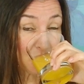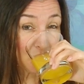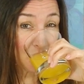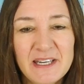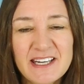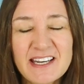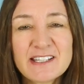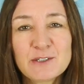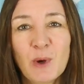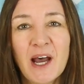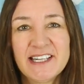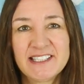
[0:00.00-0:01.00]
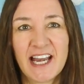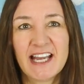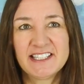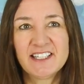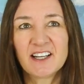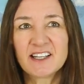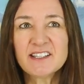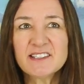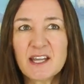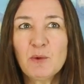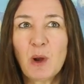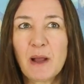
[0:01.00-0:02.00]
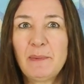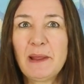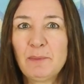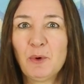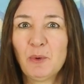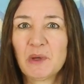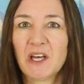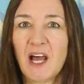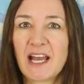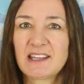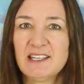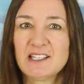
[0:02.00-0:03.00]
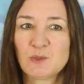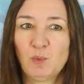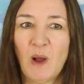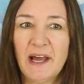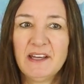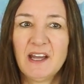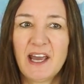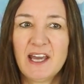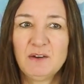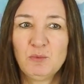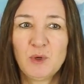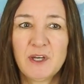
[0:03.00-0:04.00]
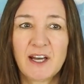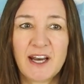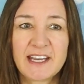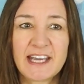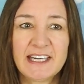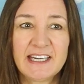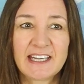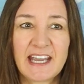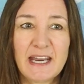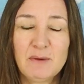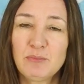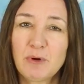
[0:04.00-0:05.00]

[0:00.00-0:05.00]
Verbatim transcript: But it is quite tasty. I can see why people would like this one. And would I get it again?